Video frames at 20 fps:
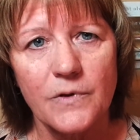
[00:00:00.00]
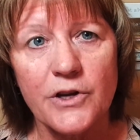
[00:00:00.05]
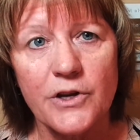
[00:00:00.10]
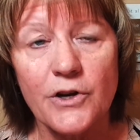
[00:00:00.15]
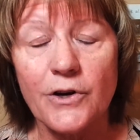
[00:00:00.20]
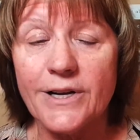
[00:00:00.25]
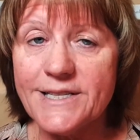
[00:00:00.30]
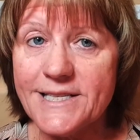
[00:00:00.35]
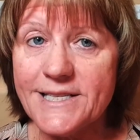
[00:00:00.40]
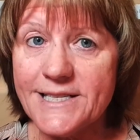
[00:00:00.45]

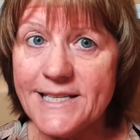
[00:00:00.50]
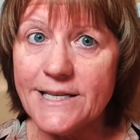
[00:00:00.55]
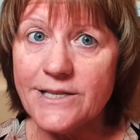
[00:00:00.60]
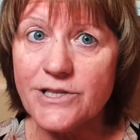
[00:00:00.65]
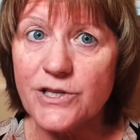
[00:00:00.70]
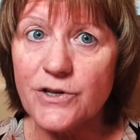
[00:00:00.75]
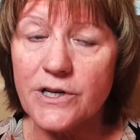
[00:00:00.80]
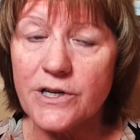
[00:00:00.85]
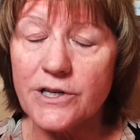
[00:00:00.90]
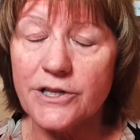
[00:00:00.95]
Your
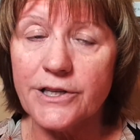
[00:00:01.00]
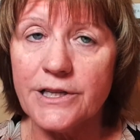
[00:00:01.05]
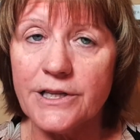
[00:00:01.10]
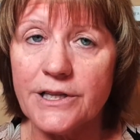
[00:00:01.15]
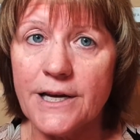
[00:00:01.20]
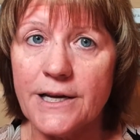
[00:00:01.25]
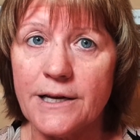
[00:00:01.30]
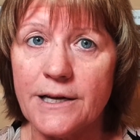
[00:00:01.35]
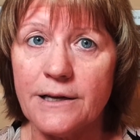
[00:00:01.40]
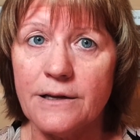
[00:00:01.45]
instincts are a good
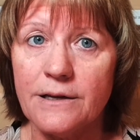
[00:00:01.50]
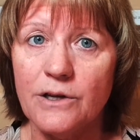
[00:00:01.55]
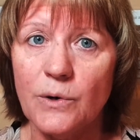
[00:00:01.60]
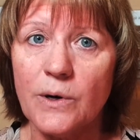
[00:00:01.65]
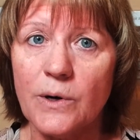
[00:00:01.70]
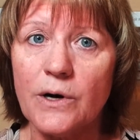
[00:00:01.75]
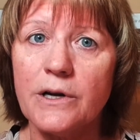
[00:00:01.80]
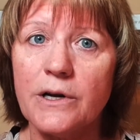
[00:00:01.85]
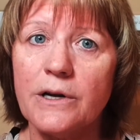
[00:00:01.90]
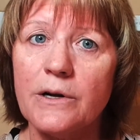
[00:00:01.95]
thing.
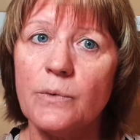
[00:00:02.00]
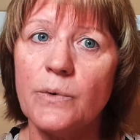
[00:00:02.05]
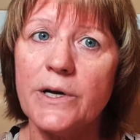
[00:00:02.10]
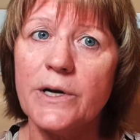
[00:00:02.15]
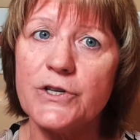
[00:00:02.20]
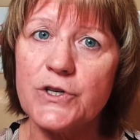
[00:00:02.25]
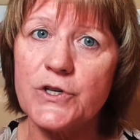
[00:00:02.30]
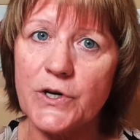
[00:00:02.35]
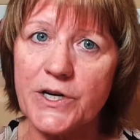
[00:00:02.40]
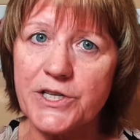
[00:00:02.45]
You are going to
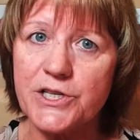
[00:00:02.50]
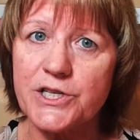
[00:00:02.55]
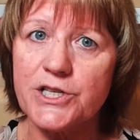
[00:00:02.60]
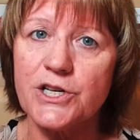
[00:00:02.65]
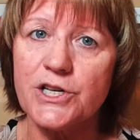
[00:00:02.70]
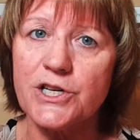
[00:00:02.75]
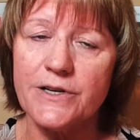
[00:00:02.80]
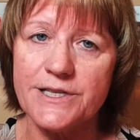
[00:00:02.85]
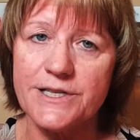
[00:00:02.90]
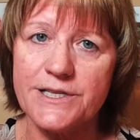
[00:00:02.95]
want to trust
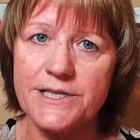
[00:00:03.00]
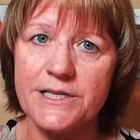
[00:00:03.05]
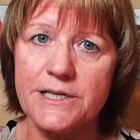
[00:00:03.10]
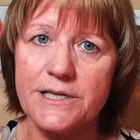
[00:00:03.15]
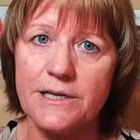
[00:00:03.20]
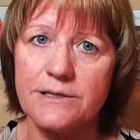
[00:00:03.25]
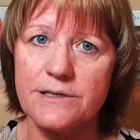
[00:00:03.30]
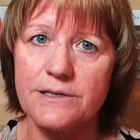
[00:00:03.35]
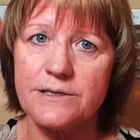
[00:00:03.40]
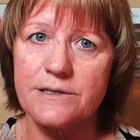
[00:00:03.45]
your
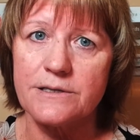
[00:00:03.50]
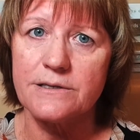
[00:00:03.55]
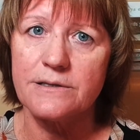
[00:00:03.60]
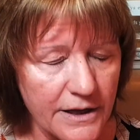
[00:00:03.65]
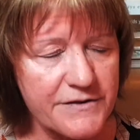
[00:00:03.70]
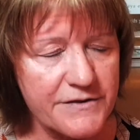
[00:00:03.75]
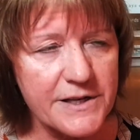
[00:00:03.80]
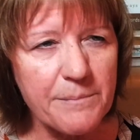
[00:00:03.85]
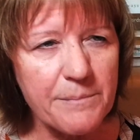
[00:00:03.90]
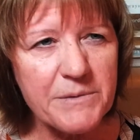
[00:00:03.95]
instincts.
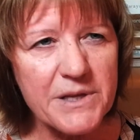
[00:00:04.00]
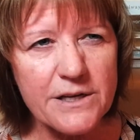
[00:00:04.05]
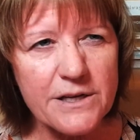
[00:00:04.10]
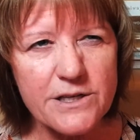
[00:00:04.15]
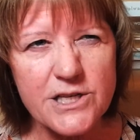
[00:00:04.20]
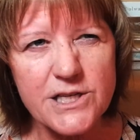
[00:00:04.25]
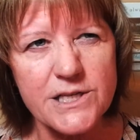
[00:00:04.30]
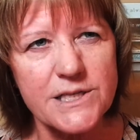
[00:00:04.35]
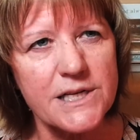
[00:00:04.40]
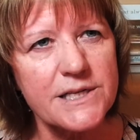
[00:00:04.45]
If something
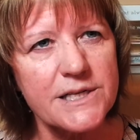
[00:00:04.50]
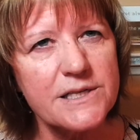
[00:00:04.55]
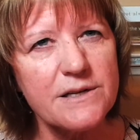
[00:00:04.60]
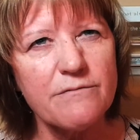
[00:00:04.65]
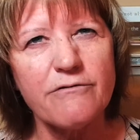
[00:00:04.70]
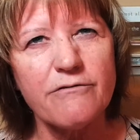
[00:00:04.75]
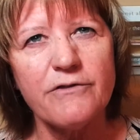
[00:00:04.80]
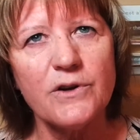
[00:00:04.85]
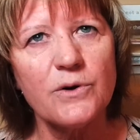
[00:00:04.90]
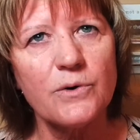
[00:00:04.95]
just doesn't
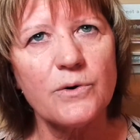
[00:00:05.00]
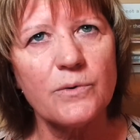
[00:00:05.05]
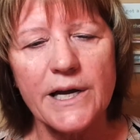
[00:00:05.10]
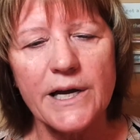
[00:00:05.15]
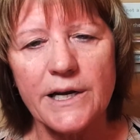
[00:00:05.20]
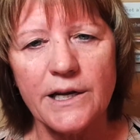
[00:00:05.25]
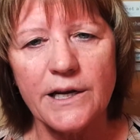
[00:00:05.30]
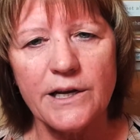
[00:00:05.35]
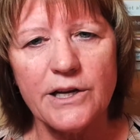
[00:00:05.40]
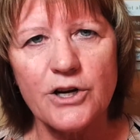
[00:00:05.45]
feel
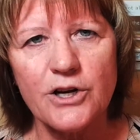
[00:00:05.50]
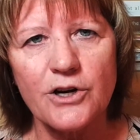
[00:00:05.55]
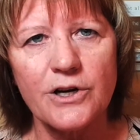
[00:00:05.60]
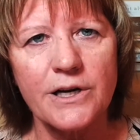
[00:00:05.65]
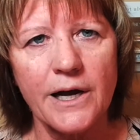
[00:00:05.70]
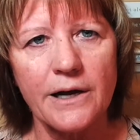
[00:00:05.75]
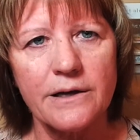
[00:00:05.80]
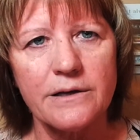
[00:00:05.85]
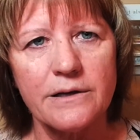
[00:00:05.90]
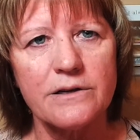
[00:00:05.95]
right in your
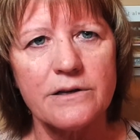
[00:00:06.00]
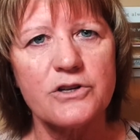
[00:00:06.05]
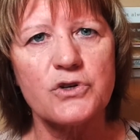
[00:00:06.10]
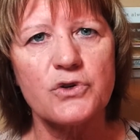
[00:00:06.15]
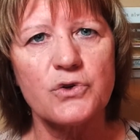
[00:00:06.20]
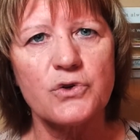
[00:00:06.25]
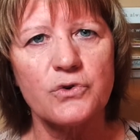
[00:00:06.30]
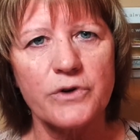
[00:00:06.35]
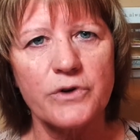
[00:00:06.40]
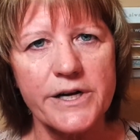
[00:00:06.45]
gut,
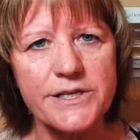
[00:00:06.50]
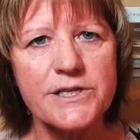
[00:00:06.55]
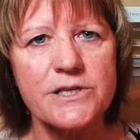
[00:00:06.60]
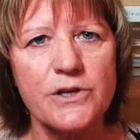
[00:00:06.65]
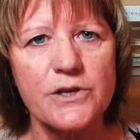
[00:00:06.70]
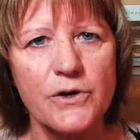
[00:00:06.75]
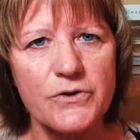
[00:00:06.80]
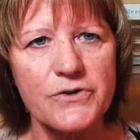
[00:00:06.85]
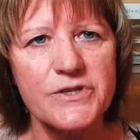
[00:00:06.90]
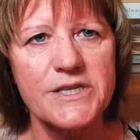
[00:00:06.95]
trust
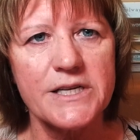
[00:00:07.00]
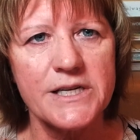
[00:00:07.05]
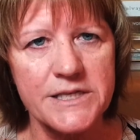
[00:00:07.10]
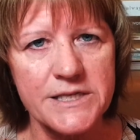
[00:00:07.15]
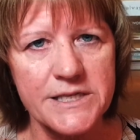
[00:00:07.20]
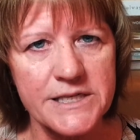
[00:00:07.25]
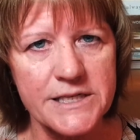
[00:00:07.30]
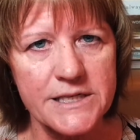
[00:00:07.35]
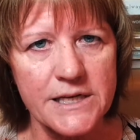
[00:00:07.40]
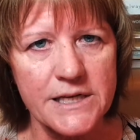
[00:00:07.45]
those
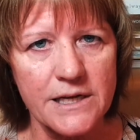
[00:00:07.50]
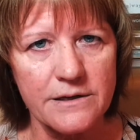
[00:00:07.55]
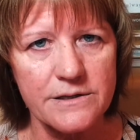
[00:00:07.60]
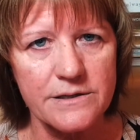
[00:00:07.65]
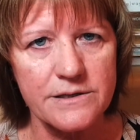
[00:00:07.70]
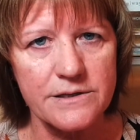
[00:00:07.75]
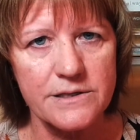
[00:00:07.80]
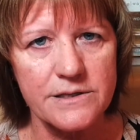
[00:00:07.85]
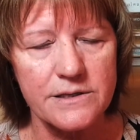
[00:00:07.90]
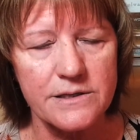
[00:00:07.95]

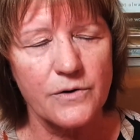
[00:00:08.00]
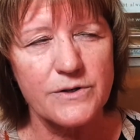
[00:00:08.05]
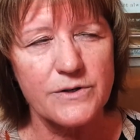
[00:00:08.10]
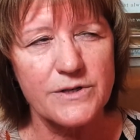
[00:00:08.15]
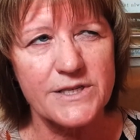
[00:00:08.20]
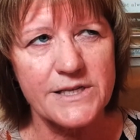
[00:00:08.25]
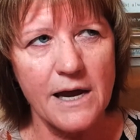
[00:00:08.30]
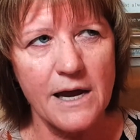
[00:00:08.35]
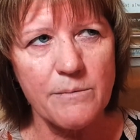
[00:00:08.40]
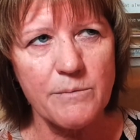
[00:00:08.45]
instincts. So
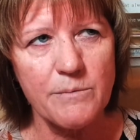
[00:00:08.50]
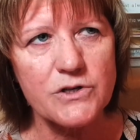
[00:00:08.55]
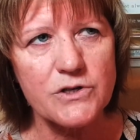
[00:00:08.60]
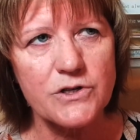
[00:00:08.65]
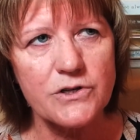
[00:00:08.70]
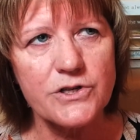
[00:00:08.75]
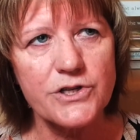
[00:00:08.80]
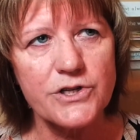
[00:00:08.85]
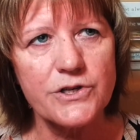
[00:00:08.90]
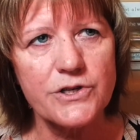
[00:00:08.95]
scammers
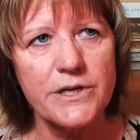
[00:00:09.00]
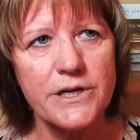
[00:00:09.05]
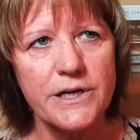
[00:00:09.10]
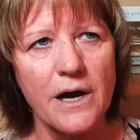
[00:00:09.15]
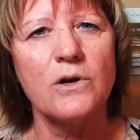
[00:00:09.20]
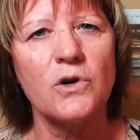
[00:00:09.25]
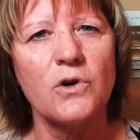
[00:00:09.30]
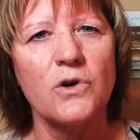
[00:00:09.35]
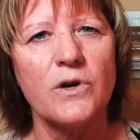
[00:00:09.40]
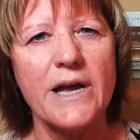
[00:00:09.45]
usually
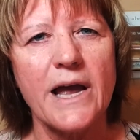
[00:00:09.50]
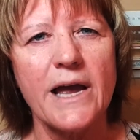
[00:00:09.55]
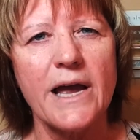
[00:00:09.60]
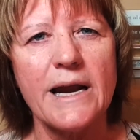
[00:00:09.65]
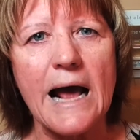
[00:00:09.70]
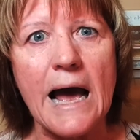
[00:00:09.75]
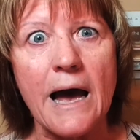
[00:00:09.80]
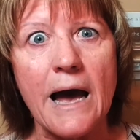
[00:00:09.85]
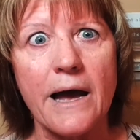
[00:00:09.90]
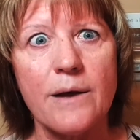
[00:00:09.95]

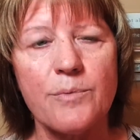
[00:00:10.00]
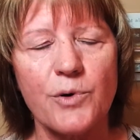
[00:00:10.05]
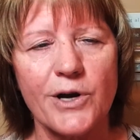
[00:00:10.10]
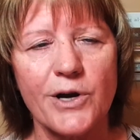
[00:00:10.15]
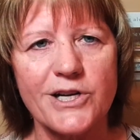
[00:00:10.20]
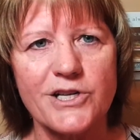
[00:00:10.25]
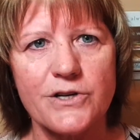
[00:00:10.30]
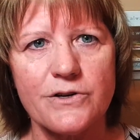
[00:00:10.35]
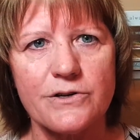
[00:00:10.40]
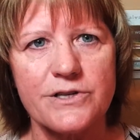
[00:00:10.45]
create high
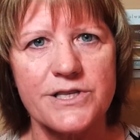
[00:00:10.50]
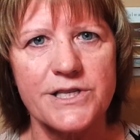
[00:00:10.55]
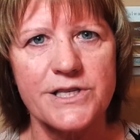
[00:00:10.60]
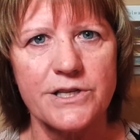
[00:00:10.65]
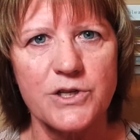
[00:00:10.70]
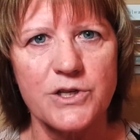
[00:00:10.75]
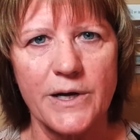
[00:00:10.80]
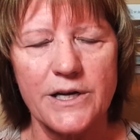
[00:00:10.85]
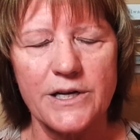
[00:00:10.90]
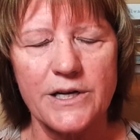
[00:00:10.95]
pressure
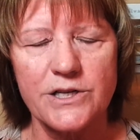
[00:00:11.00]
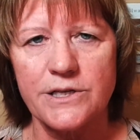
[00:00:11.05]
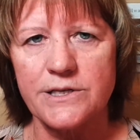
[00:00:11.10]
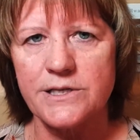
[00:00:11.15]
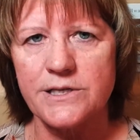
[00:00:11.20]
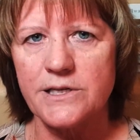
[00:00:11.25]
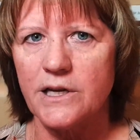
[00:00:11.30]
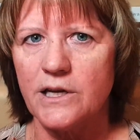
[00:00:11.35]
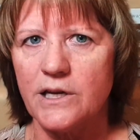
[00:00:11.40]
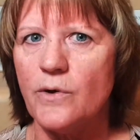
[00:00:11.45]

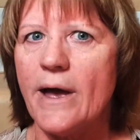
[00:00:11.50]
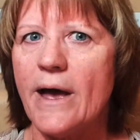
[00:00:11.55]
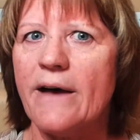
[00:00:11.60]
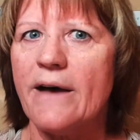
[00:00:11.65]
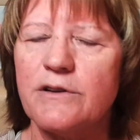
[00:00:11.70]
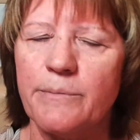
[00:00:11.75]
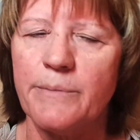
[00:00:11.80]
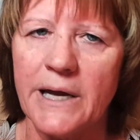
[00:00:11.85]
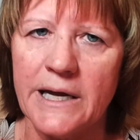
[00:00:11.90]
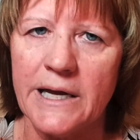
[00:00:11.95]
situations like you
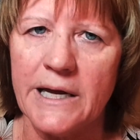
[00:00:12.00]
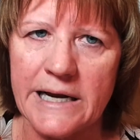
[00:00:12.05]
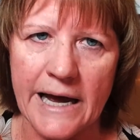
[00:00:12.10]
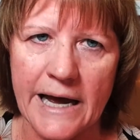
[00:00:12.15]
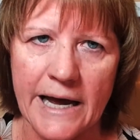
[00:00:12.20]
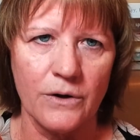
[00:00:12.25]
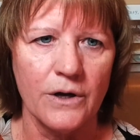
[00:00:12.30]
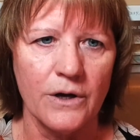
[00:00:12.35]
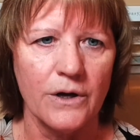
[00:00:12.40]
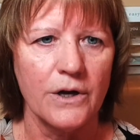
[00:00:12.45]
have to pay
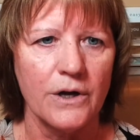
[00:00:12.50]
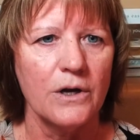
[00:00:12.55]
now.